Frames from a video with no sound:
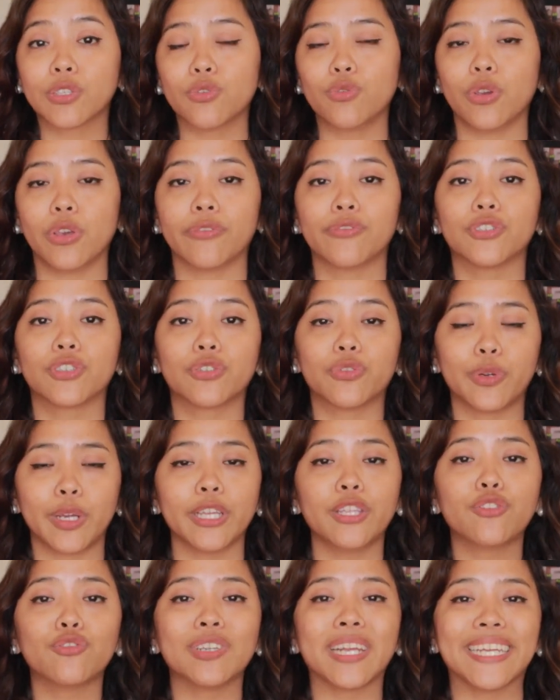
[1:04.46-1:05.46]
through, you have to
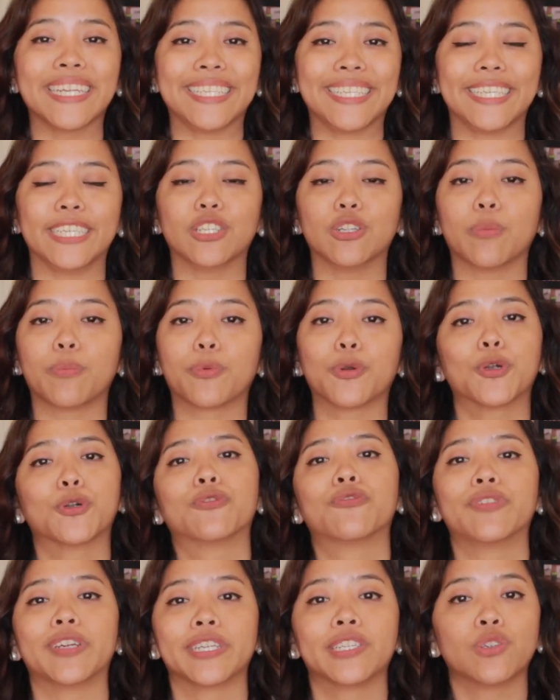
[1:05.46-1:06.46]
create your ideal
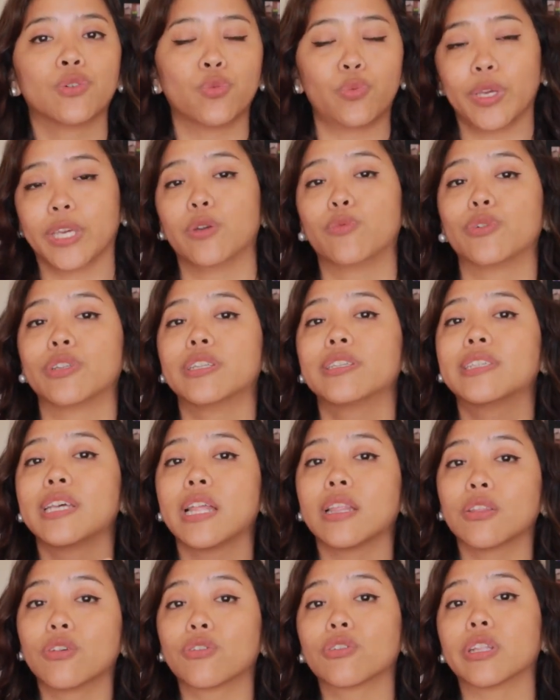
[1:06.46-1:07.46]
perfect week. What does
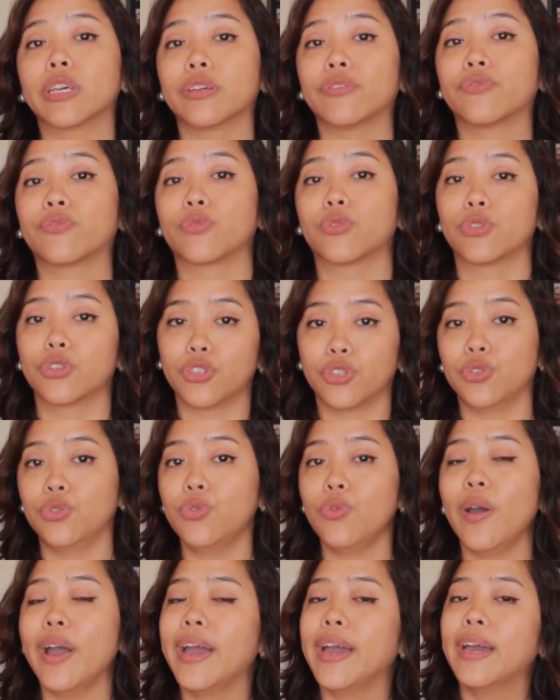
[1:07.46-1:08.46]
that look like for
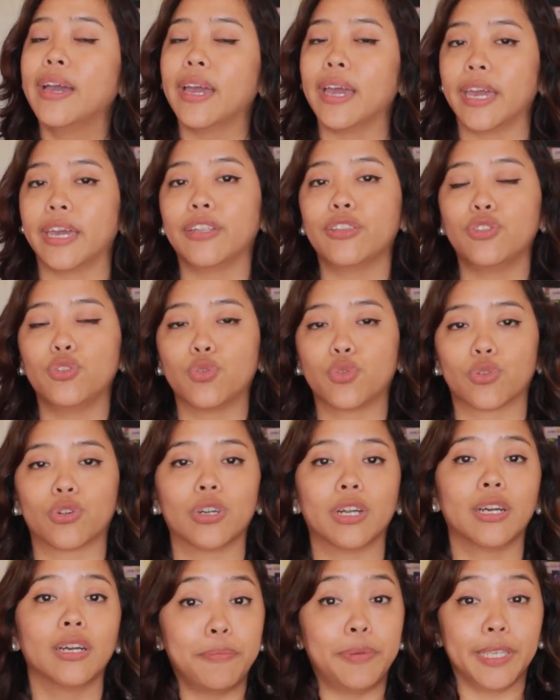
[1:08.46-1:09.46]
you and
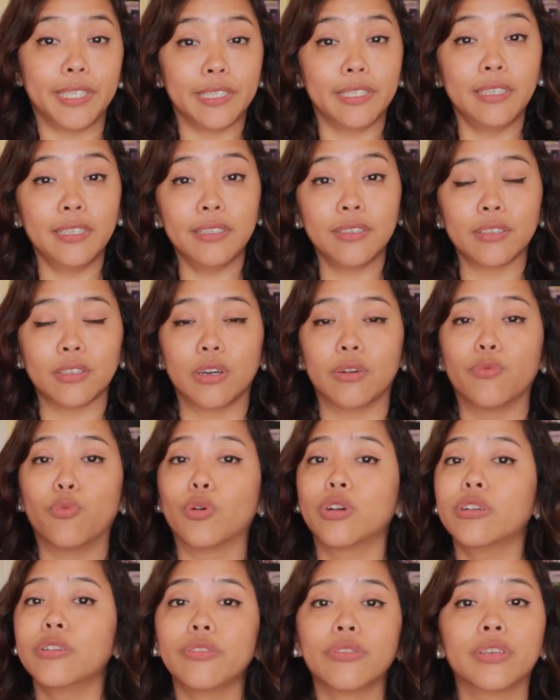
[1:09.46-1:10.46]
your business?
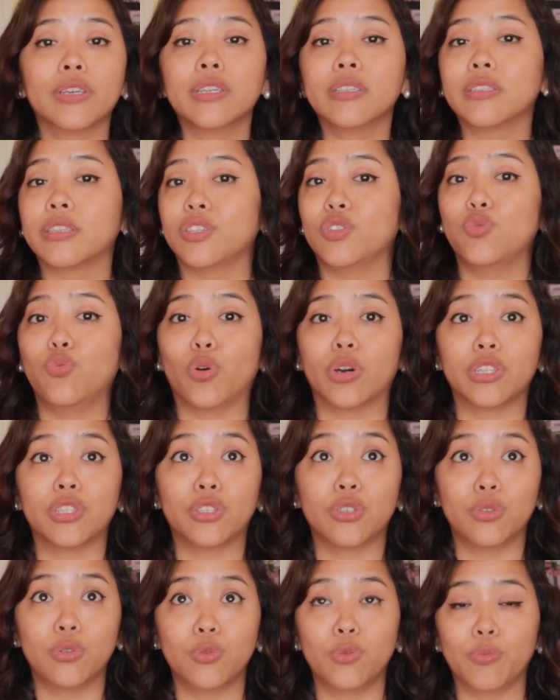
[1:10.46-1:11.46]
What are the things that you want
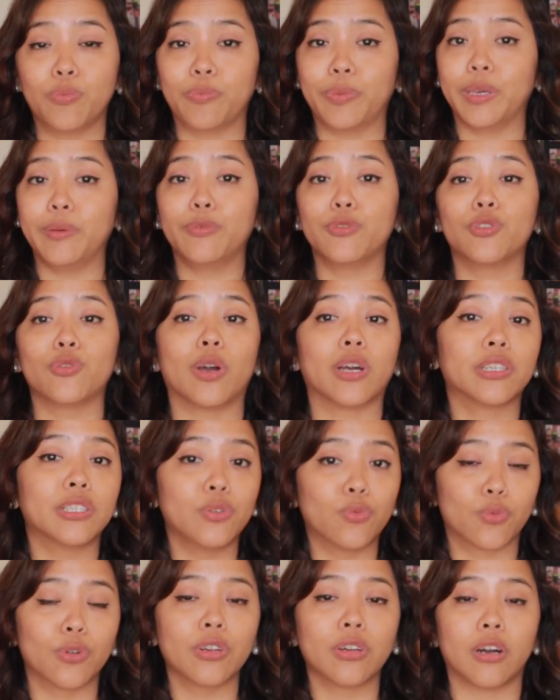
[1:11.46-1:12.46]
to be able to
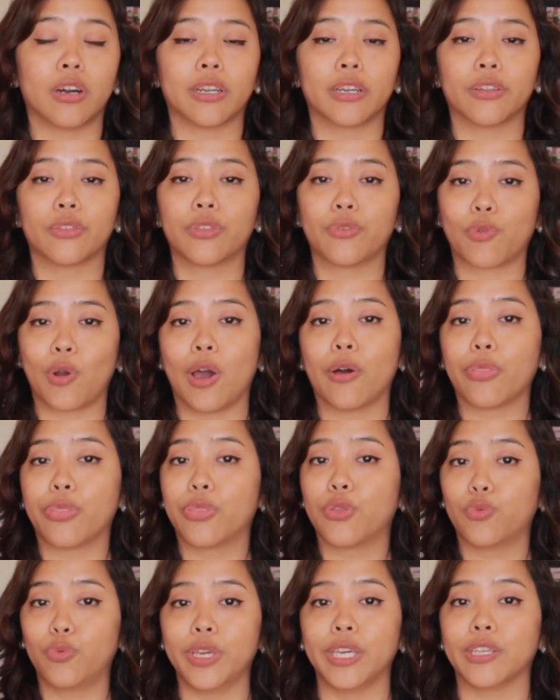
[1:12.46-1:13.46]
actually work on
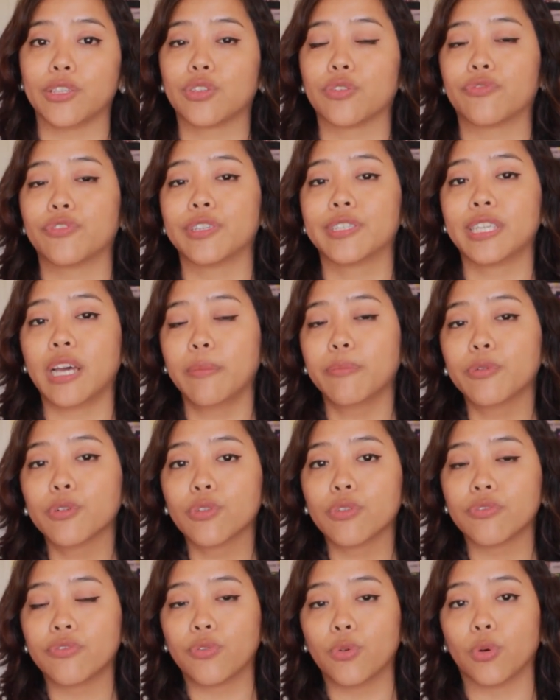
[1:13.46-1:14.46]
throughout the week? So for
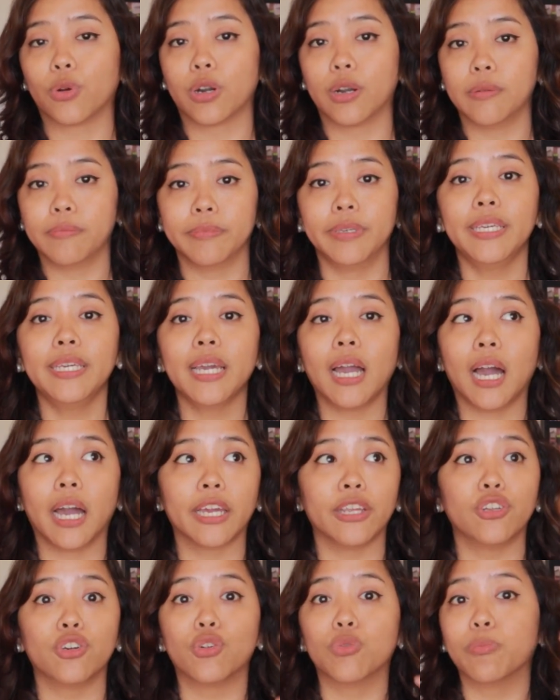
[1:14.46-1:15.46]
example, for me,
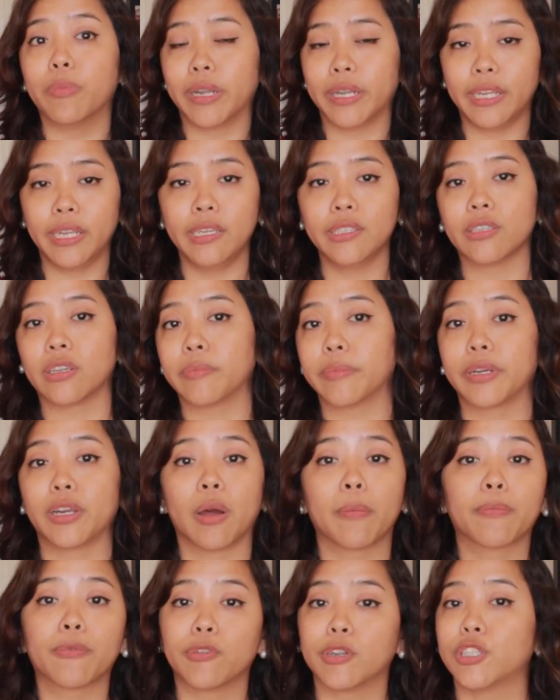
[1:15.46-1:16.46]
I know Mondays are my
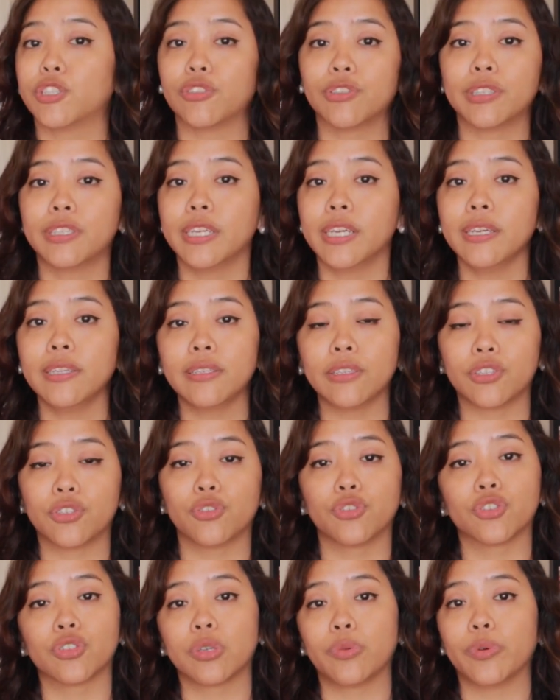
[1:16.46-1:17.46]
operations days. It's
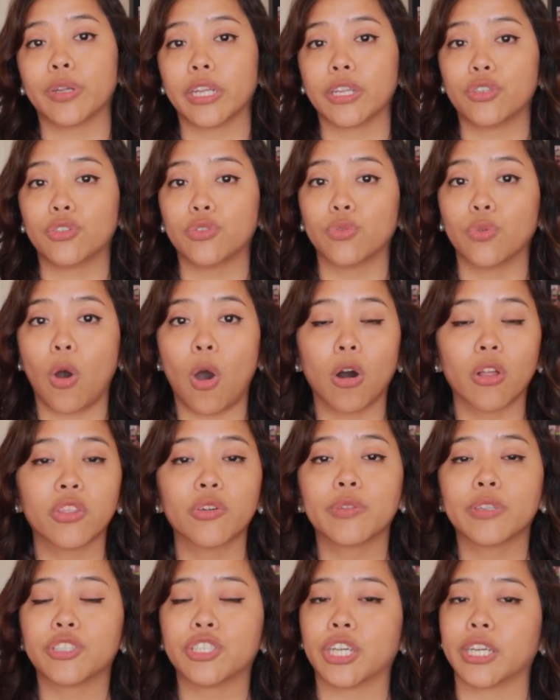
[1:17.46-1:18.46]
usually when I do all
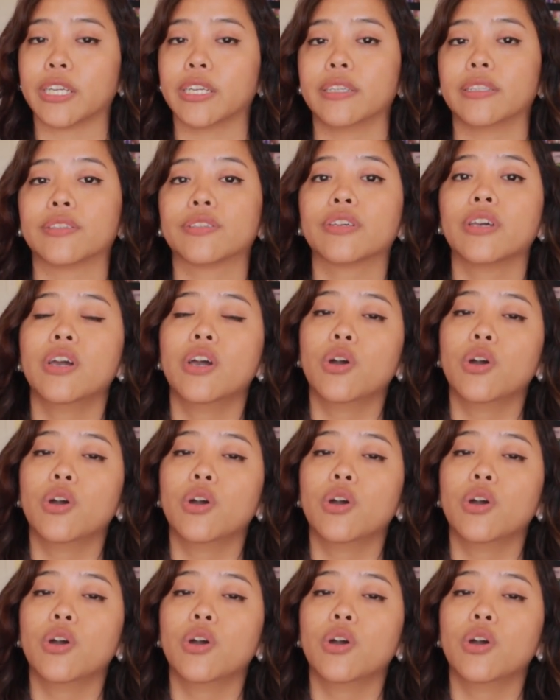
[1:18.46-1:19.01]
the check-ins